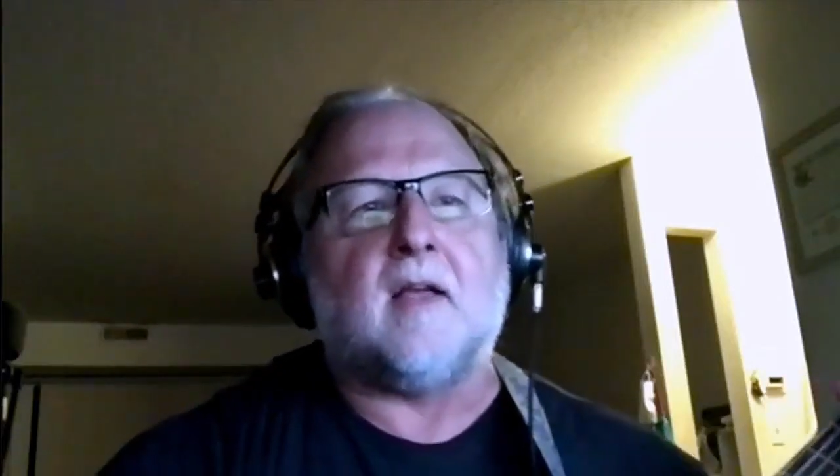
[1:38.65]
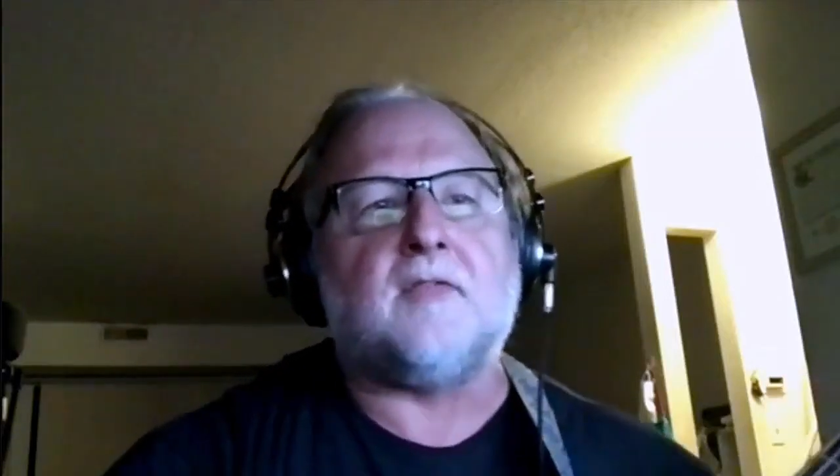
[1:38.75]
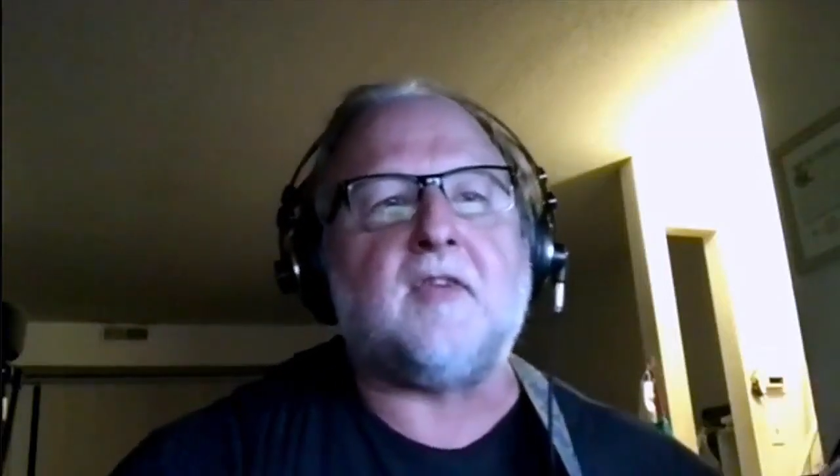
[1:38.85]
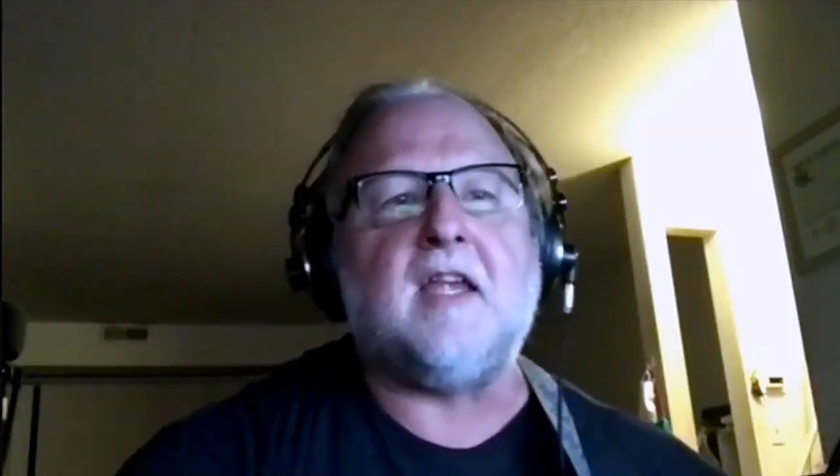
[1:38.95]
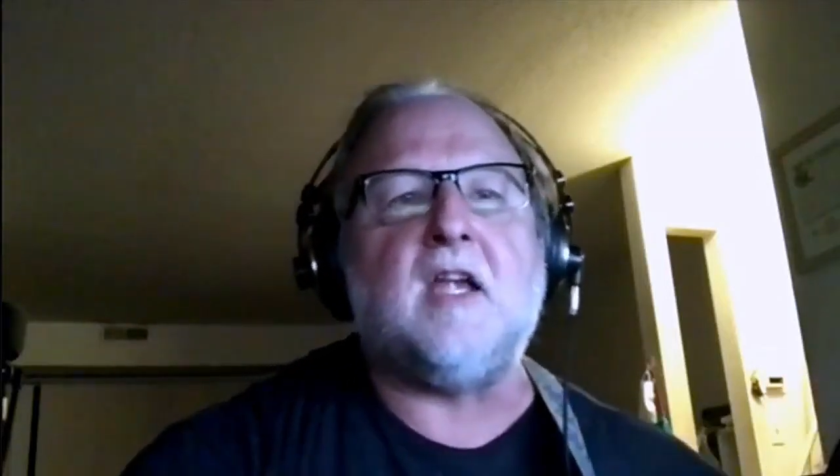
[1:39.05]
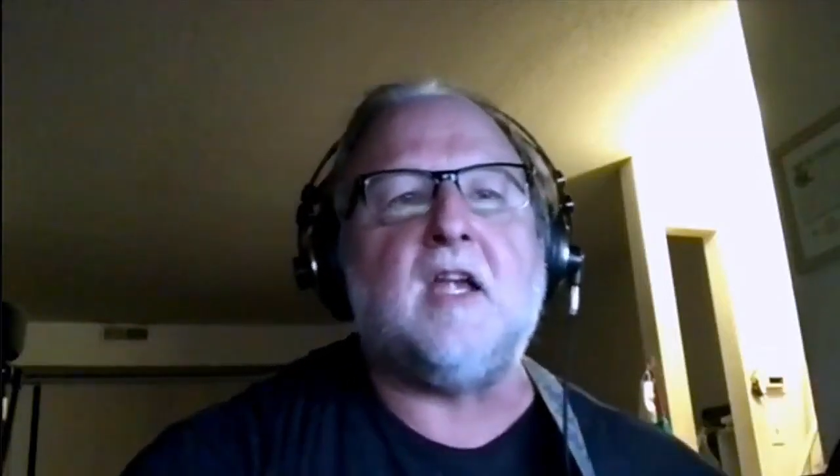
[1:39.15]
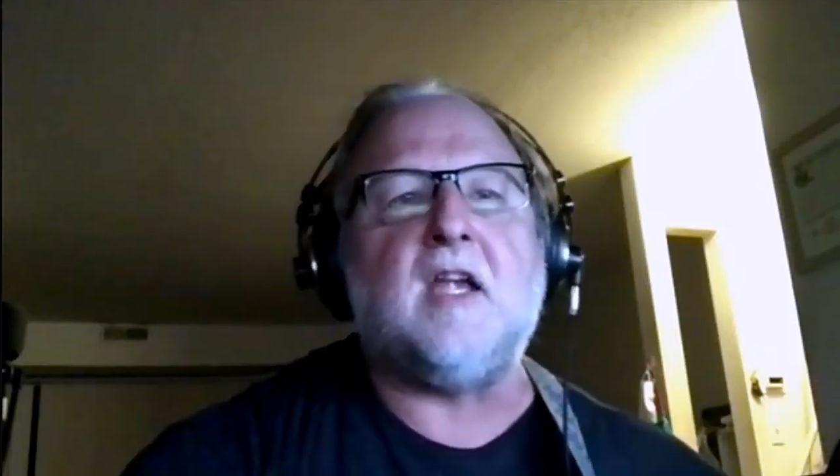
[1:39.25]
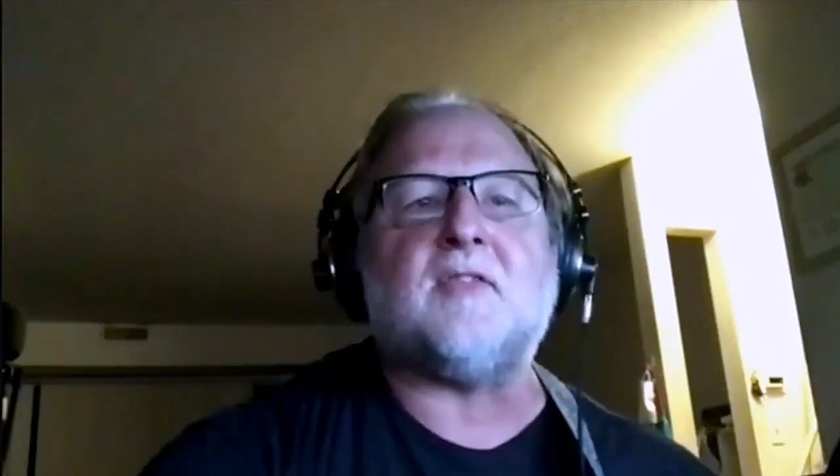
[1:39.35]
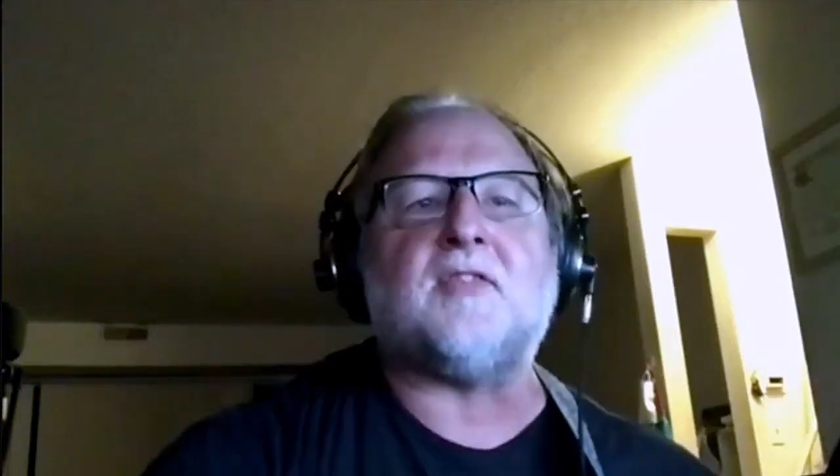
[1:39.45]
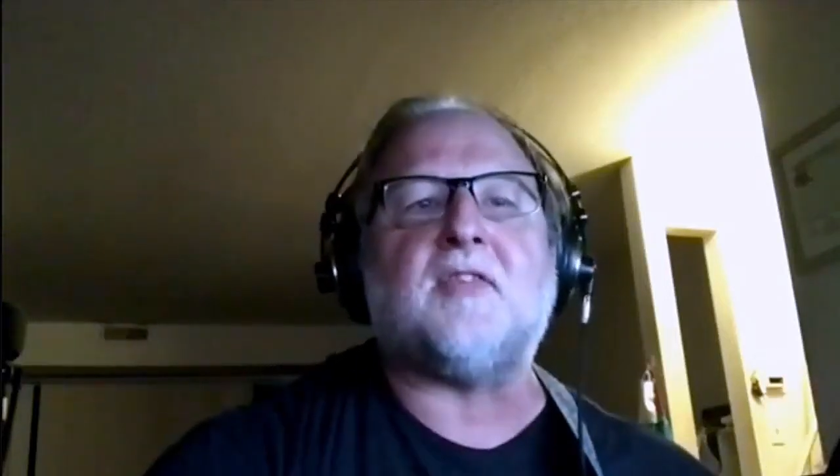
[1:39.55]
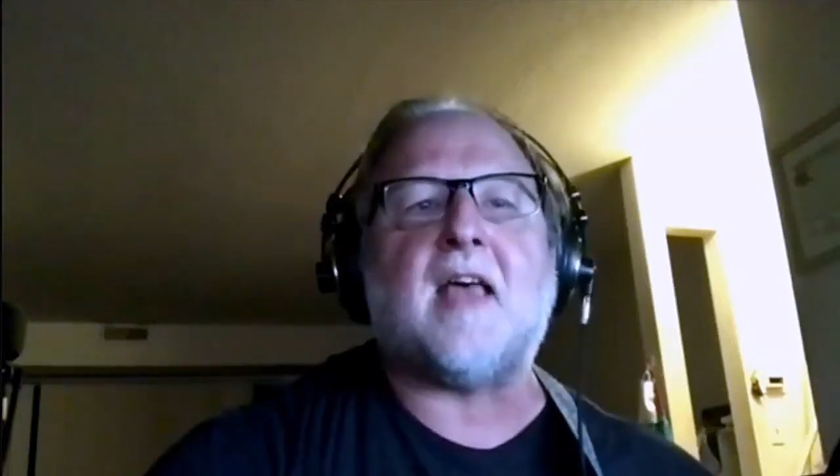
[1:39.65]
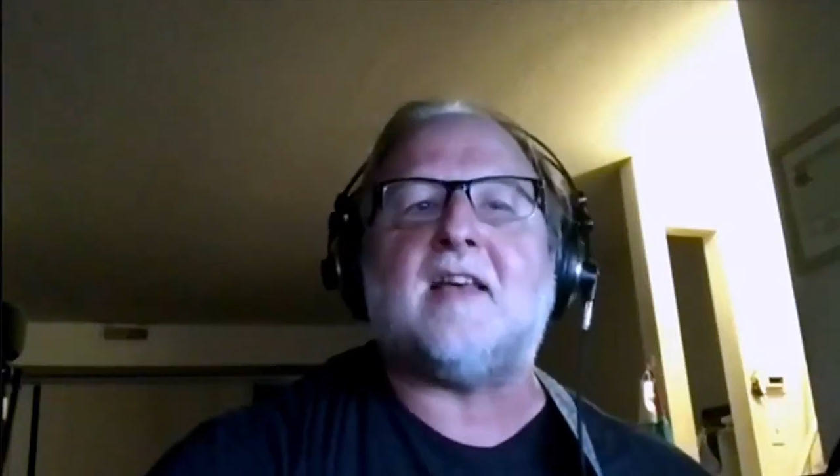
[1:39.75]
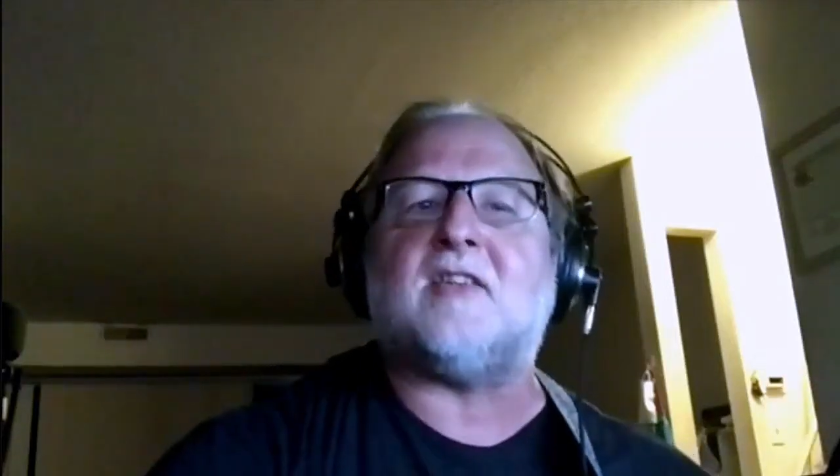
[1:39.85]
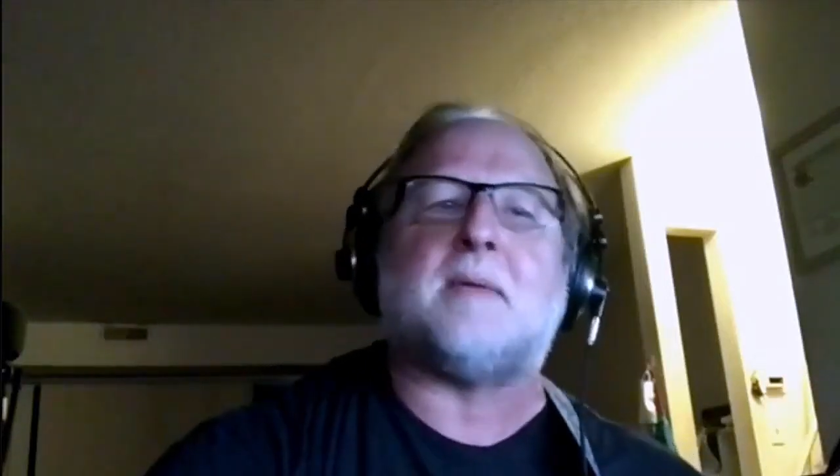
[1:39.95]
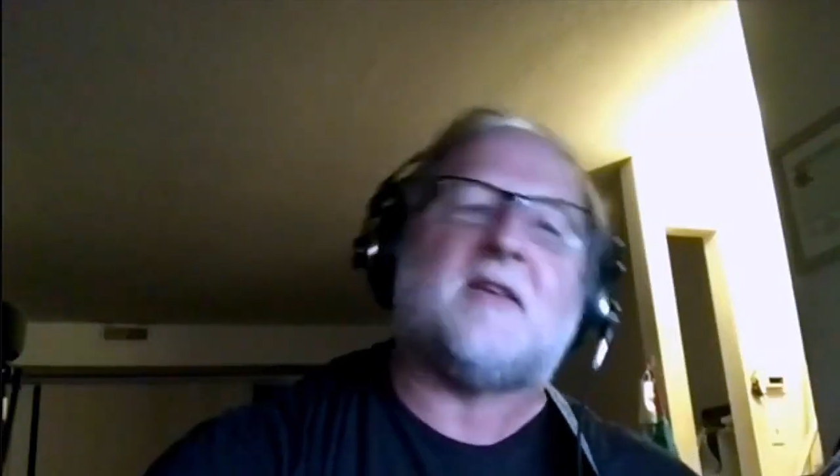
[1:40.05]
see what it says,